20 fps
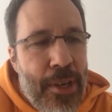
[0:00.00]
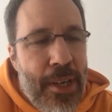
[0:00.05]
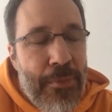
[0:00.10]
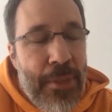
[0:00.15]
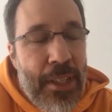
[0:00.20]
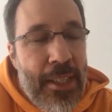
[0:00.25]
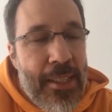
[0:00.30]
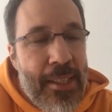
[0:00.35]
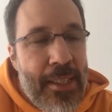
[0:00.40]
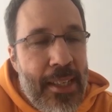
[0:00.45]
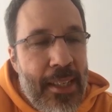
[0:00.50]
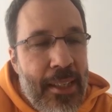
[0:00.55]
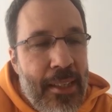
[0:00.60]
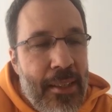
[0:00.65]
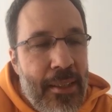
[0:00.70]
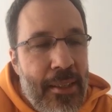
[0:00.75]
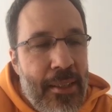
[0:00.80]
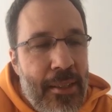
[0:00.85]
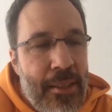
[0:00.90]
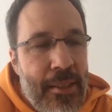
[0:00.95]
I mean, it's like
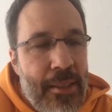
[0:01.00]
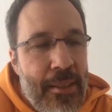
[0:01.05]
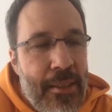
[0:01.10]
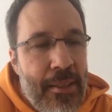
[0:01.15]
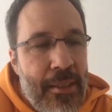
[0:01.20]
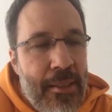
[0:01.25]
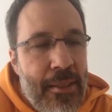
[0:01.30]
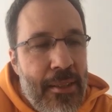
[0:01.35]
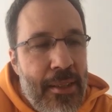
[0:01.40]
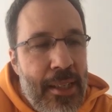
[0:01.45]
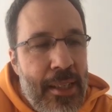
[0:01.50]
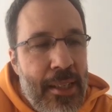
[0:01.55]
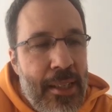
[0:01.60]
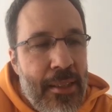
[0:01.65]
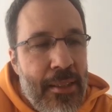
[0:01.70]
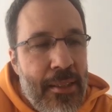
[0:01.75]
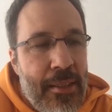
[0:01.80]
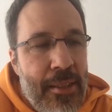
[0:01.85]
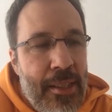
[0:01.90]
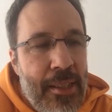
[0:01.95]

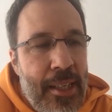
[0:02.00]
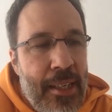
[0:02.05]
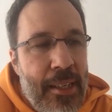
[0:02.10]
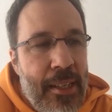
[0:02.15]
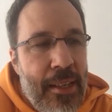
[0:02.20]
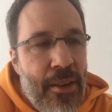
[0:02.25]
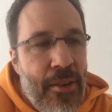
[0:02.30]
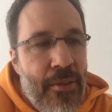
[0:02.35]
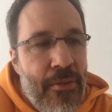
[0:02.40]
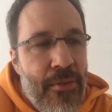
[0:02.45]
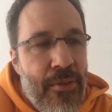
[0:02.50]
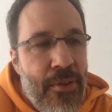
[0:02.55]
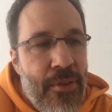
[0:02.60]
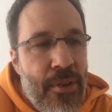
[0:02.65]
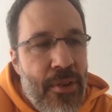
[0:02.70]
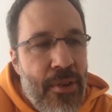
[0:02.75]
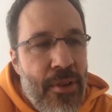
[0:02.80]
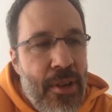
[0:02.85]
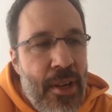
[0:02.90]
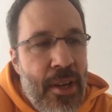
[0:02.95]
the idea
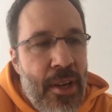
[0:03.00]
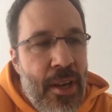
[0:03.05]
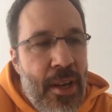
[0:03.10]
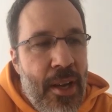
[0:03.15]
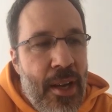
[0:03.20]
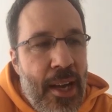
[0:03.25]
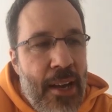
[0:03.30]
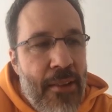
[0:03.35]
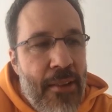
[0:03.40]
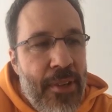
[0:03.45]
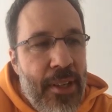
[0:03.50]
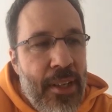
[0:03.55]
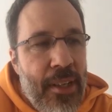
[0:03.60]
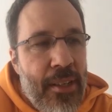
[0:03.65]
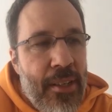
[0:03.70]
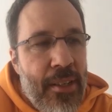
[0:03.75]
of having